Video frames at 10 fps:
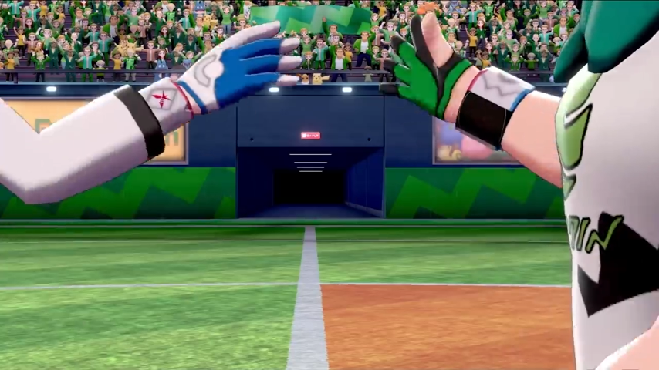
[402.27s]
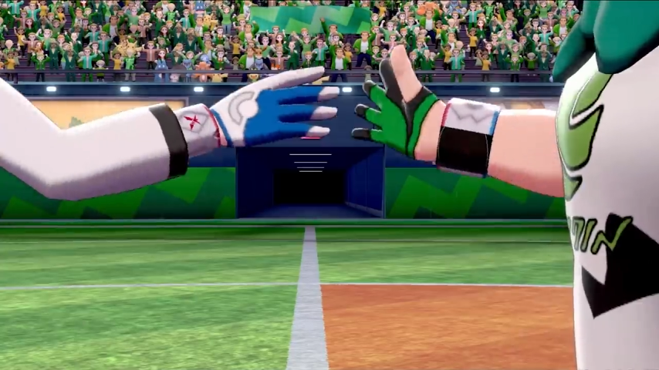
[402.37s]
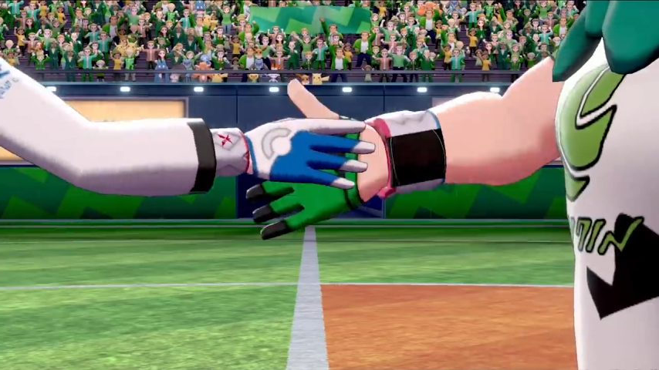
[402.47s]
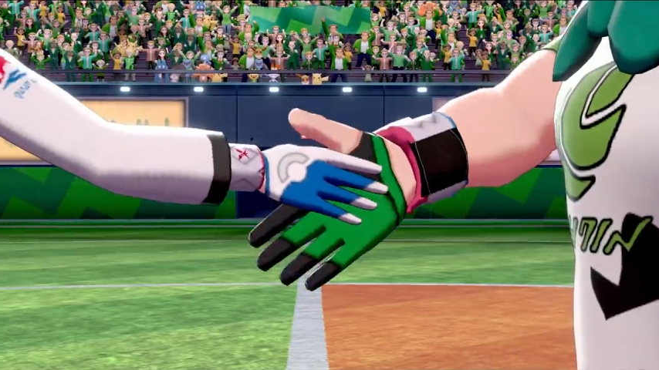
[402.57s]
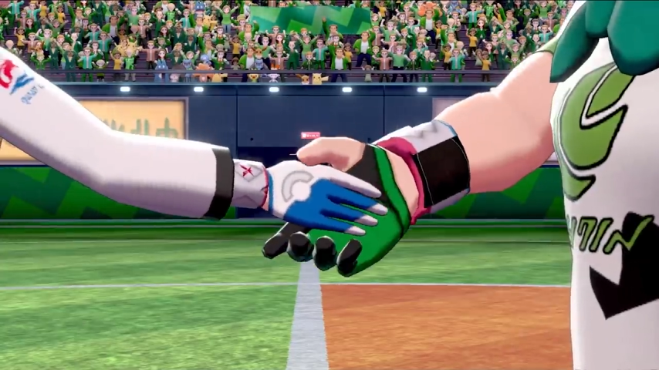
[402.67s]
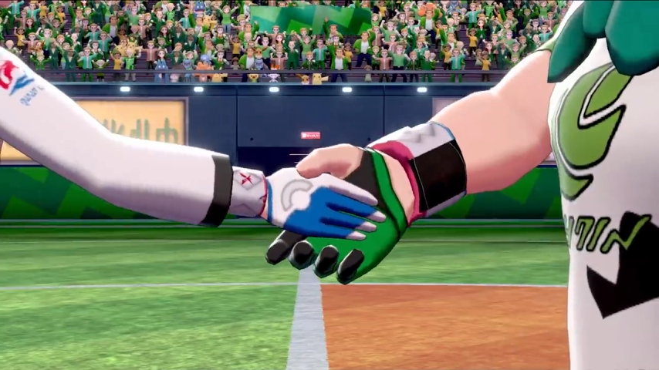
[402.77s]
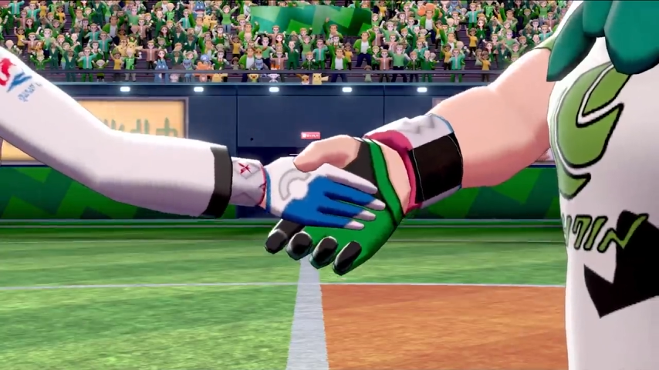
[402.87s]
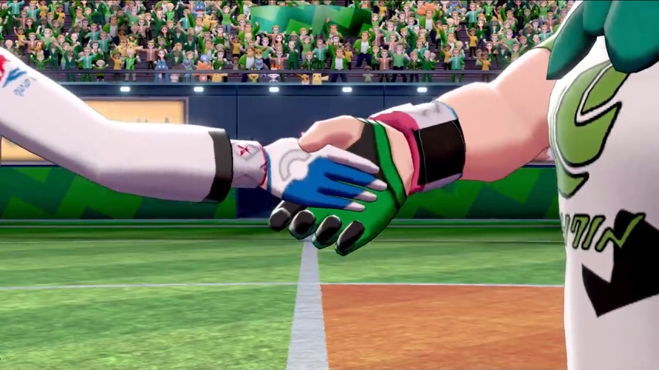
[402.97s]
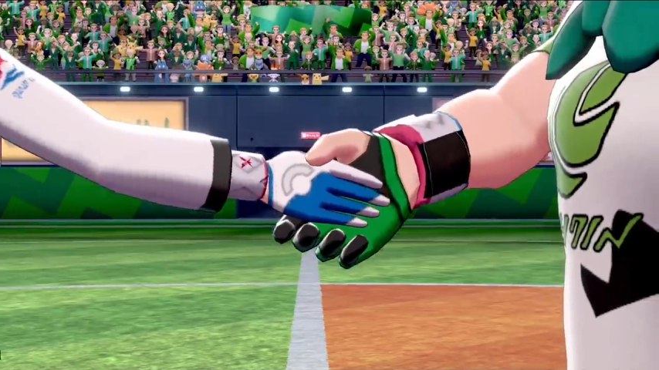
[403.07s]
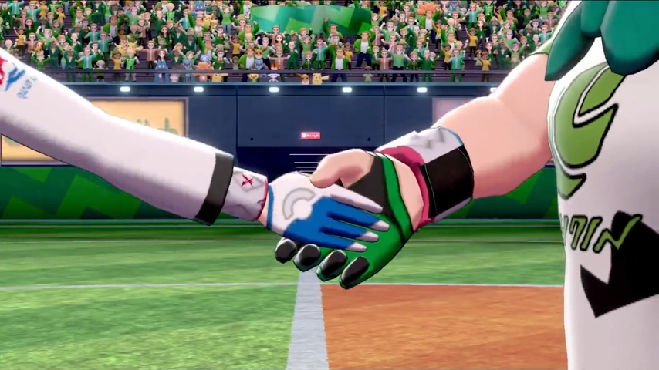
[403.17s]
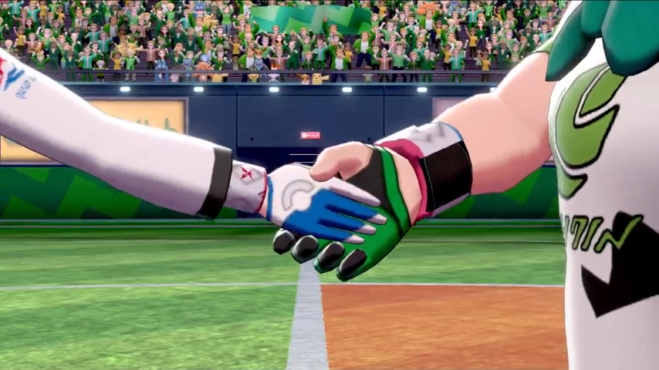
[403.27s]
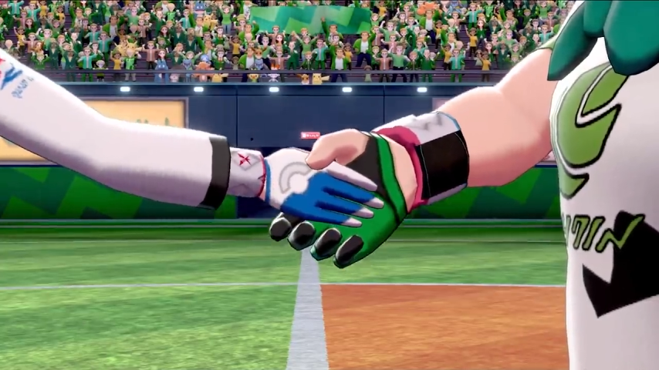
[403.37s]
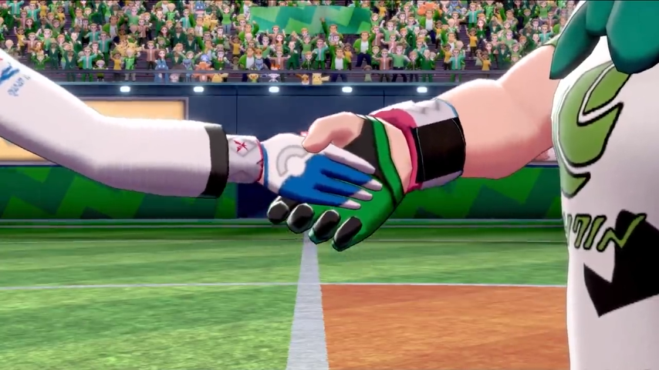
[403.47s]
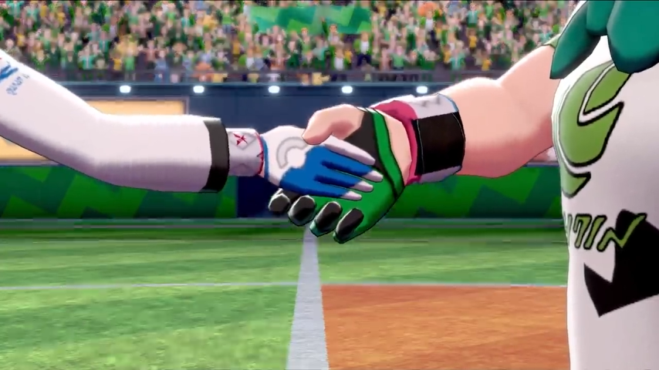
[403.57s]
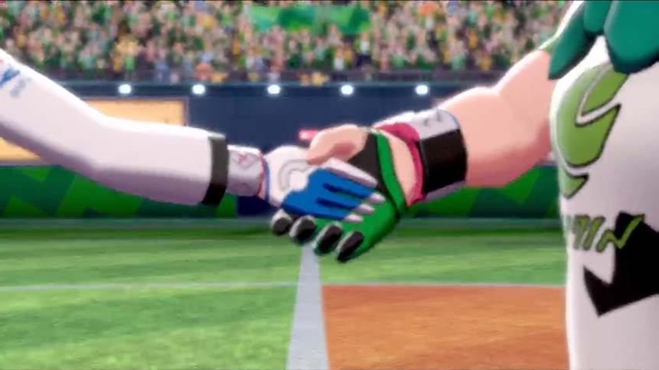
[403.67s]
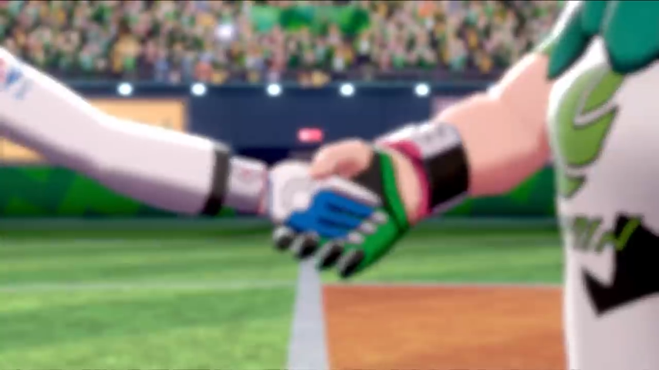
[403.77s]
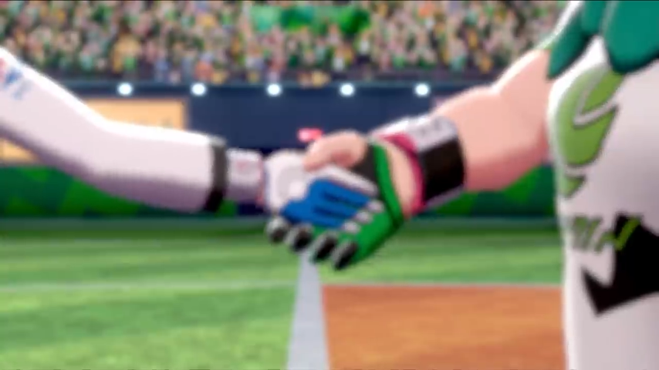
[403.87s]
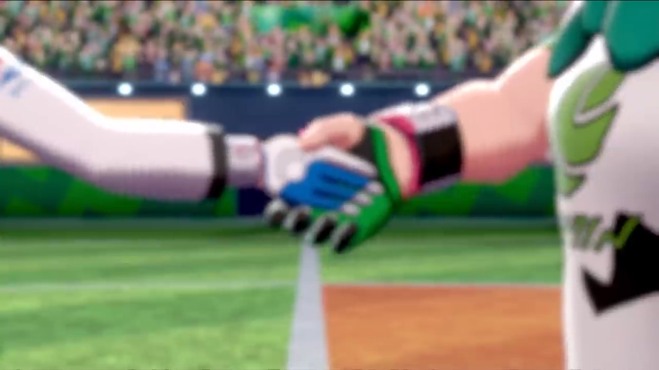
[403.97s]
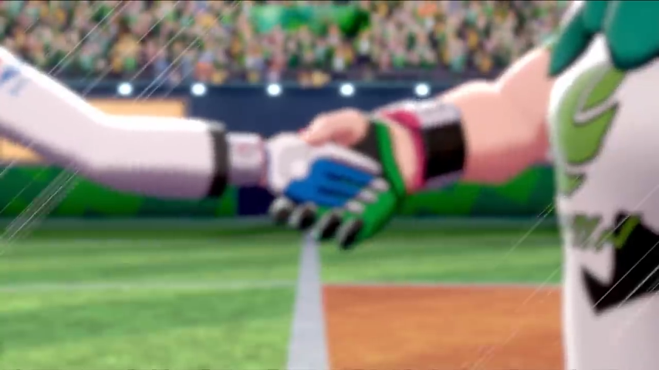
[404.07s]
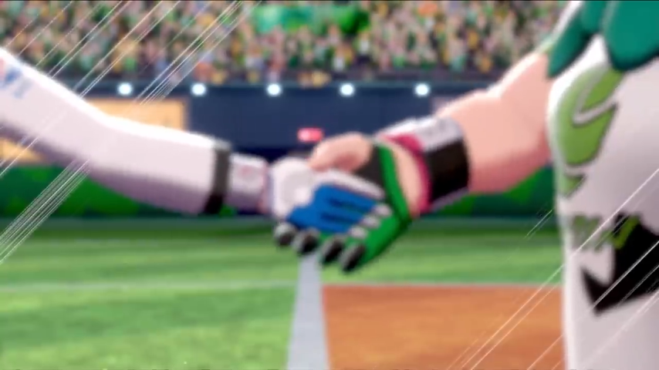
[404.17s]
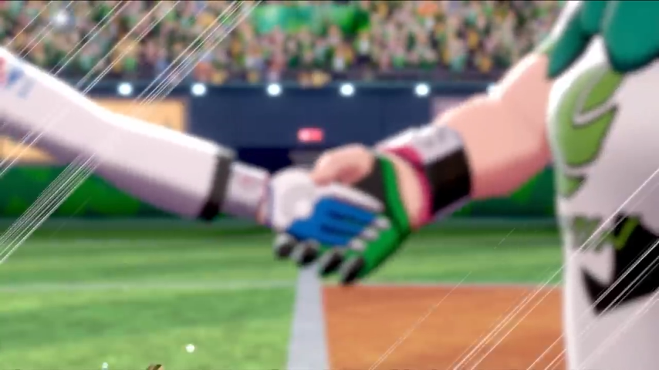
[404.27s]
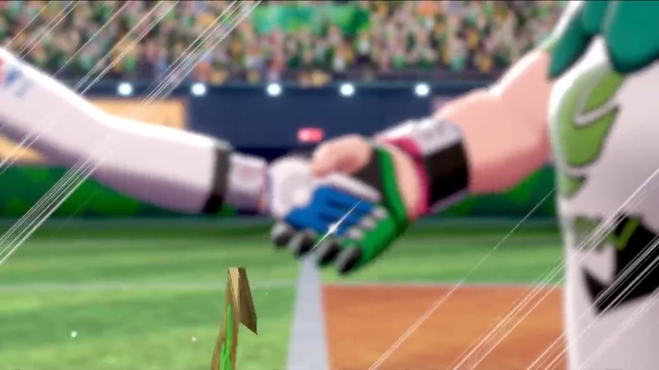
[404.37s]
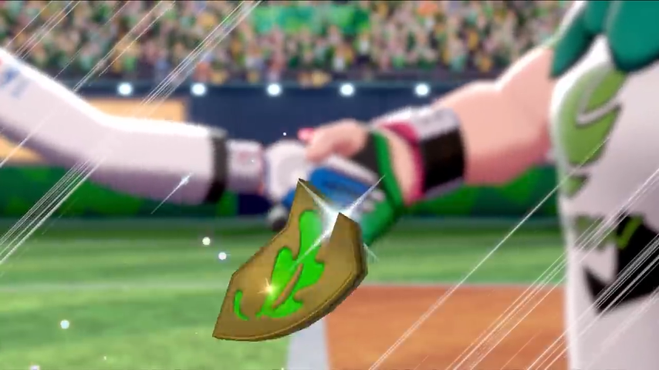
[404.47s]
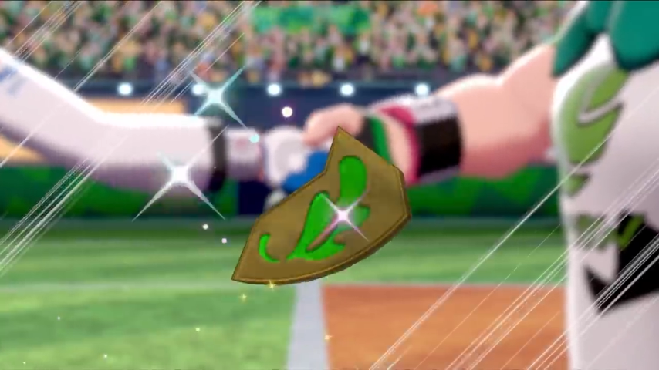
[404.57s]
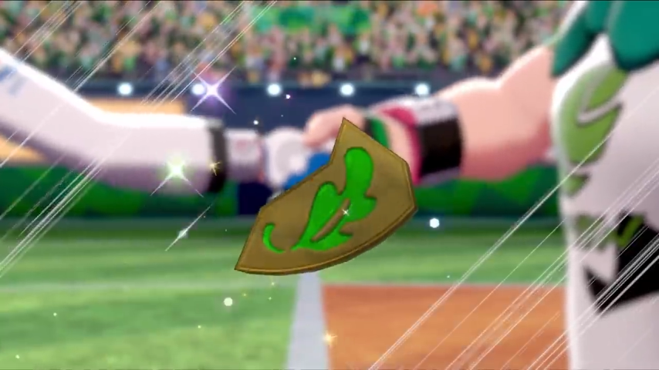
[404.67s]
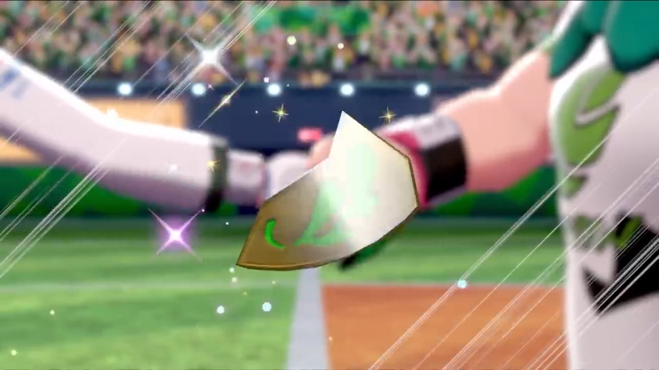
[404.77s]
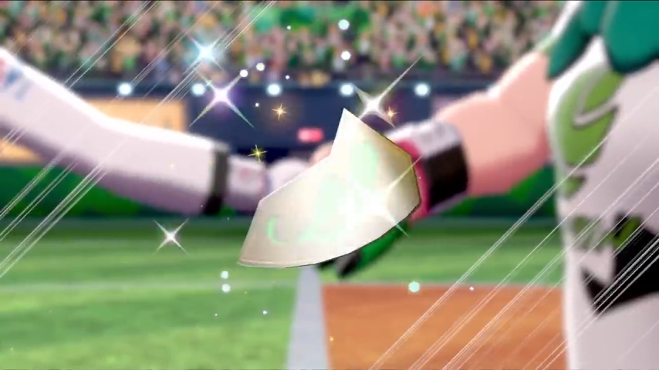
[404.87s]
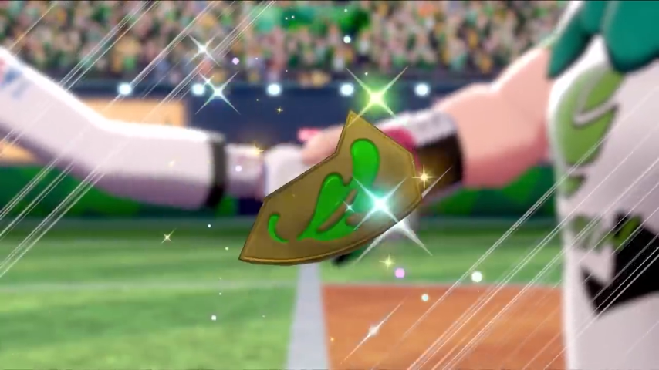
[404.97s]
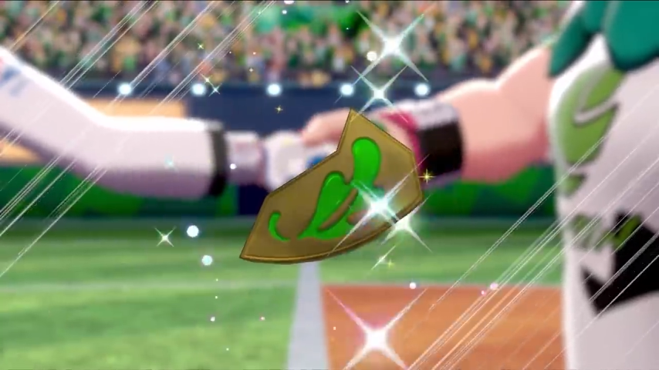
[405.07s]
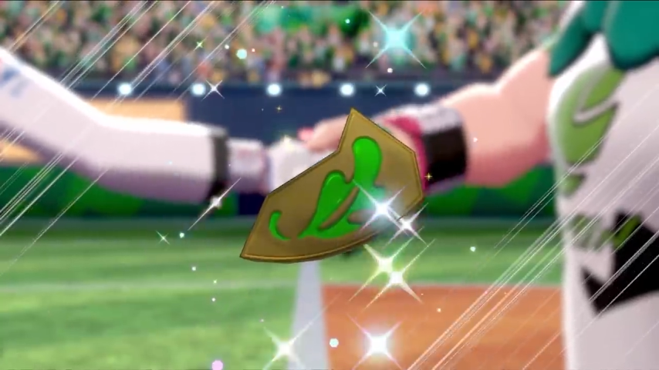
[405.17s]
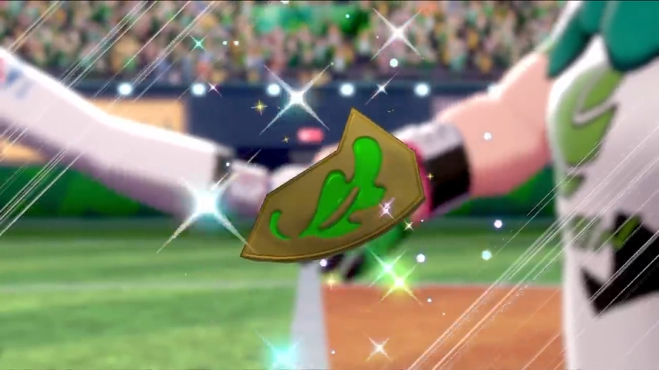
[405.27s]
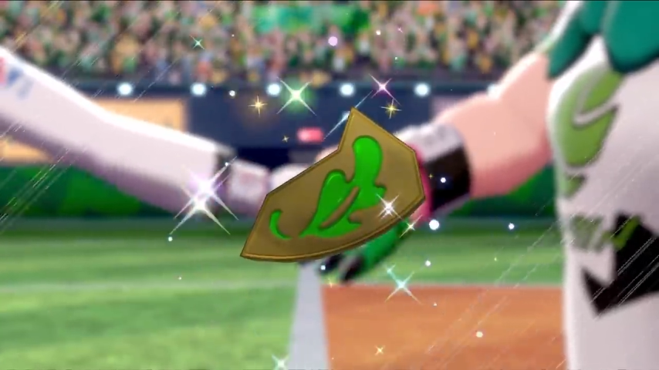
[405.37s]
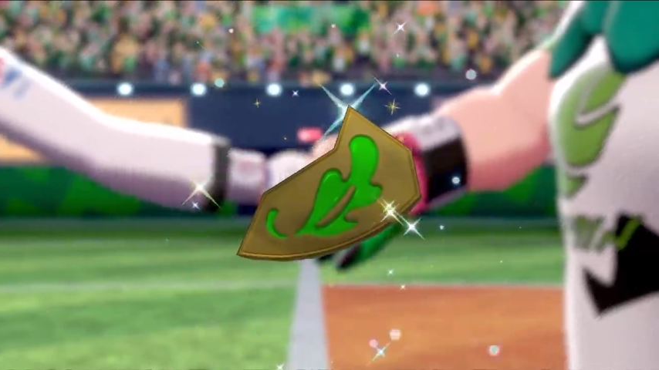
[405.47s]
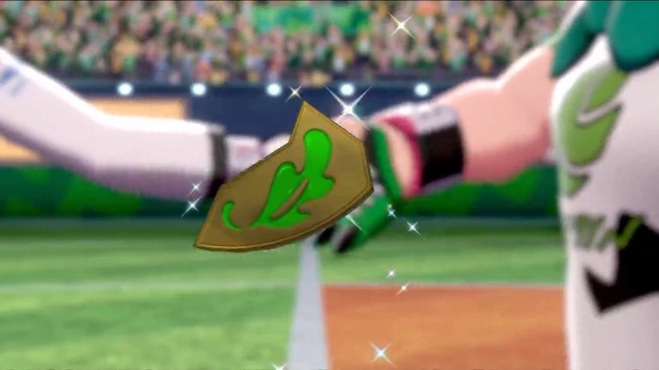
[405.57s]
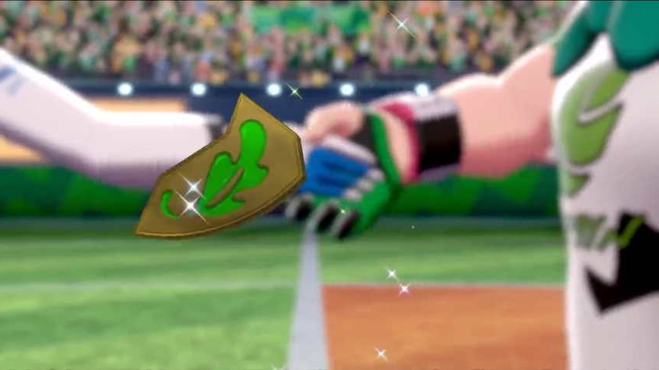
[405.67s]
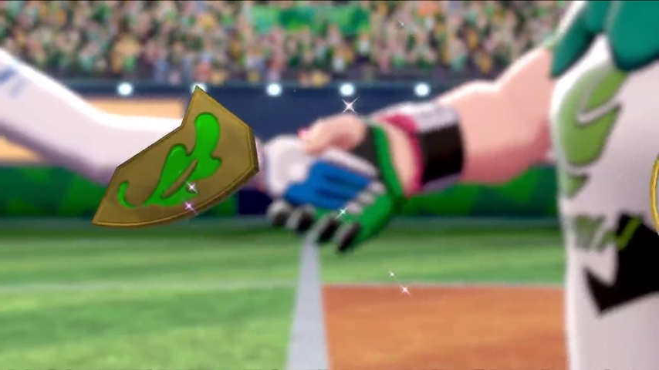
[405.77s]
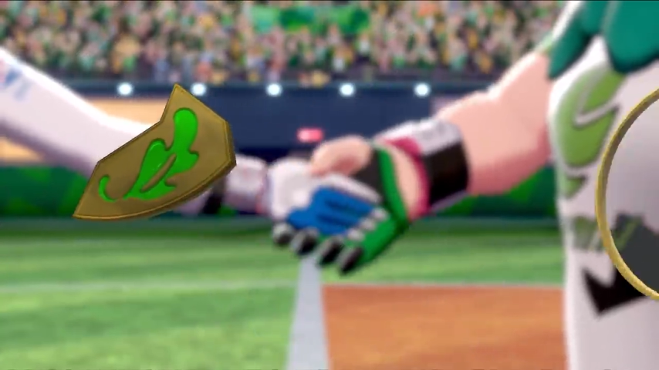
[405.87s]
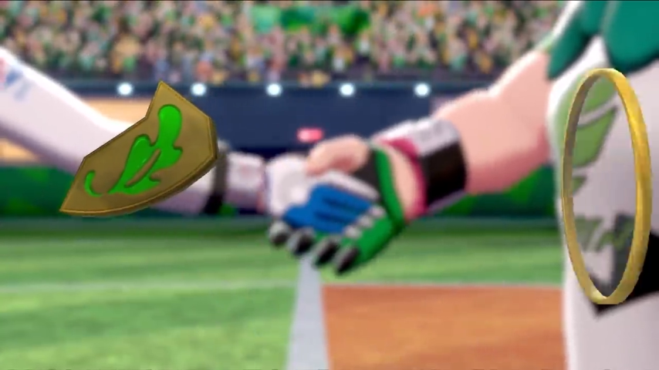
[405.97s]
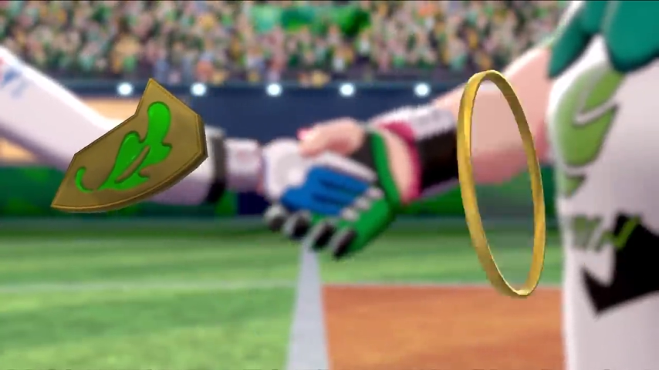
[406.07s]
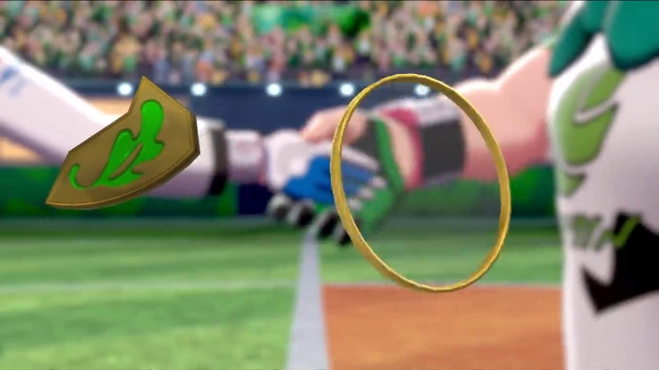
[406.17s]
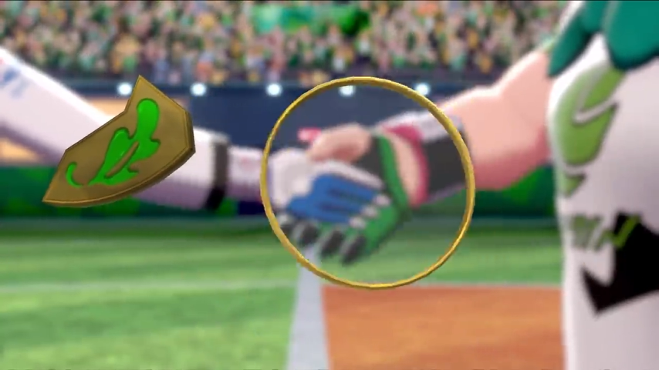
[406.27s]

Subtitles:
No face is visible, so there are no lips to read.